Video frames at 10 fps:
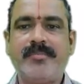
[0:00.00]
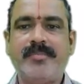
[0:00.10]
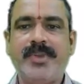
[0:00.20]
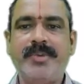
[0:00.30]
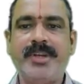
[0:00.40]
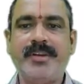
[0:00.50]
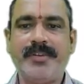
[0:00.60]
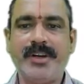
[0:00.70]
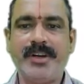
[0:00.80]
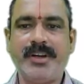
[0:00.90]
may be
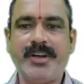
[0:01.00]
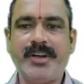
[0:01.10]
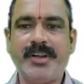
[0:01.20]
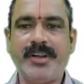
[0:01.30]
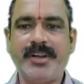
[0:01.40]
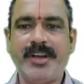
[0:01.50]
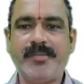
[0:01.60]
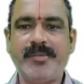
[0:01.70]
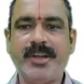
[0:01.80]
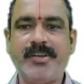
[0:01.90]
of a
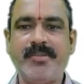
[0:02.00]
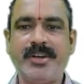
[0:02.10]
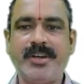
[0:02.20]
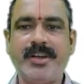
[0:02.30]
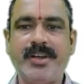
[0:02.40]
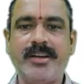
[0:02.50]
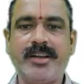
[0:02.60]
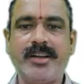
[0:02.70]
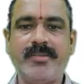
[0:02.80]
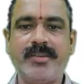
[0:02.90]
normal account and current
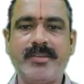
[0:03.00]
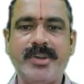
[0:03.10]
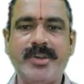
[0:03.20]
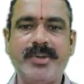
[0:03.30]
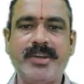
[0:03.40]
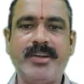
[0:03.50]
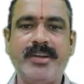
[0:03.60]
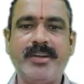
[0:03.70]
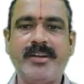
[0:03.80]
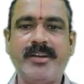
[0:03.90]
account may be
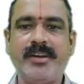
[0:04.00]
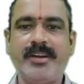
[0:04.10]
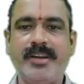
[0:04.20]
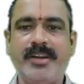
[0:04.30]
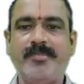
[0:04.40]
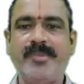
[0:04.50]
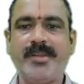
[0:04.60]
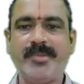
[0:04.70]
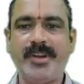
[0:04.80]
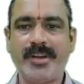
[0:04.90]
an
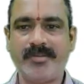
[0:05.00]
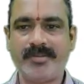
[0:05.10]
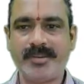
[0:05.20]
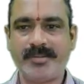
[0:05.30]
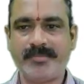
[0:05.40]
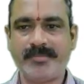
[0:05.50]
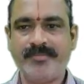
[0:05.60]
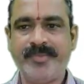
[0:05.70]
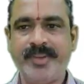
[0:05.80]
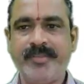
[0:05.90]
abnormal account.
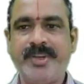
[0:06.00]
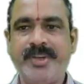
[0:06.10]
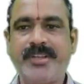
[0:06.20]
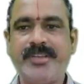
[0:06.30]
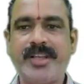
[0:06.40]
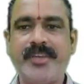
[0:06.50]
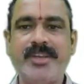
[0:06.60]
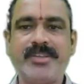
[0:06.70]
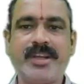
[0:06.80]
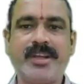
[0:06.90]
Because the
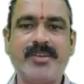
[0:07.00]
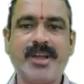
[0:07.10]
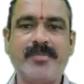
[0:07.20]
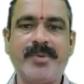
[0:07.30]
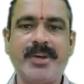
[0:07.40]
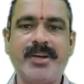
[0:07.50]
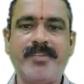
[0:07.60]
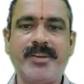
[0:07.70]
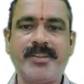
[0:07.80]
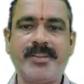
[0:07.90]
savings account
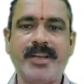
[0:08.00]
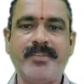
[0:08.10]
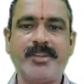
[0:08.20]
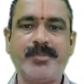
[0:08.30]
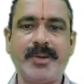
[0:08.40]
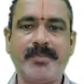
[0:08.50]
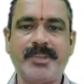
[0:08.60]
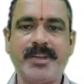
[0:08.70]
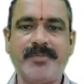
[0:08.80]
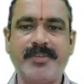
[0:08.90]
operated for the savings
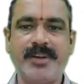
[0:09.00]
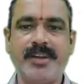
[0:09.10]
purpose of